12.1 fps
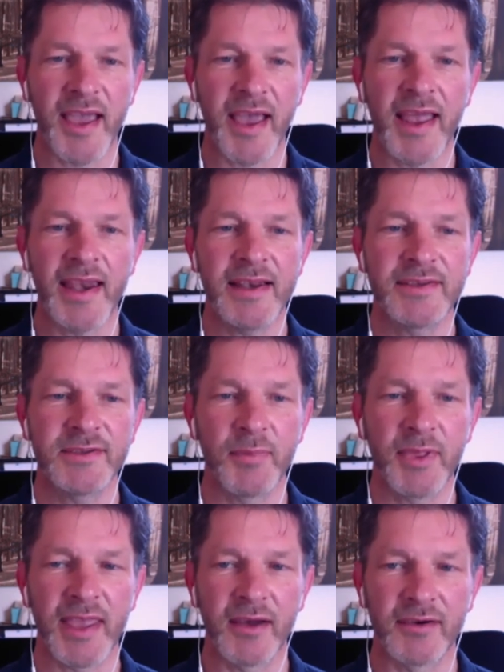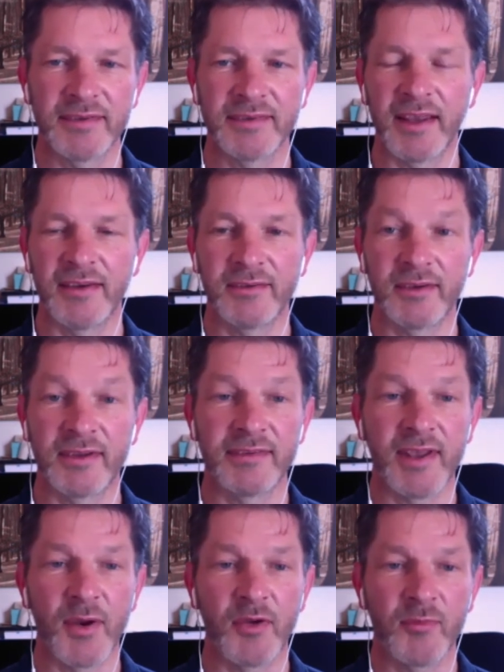and something outside, to the
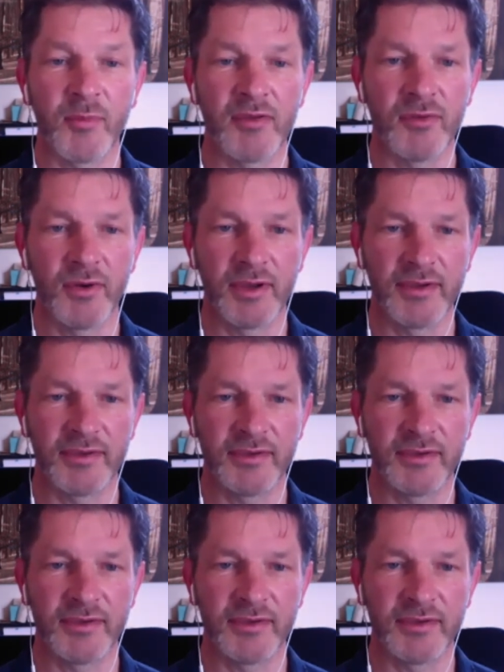sound of my voice.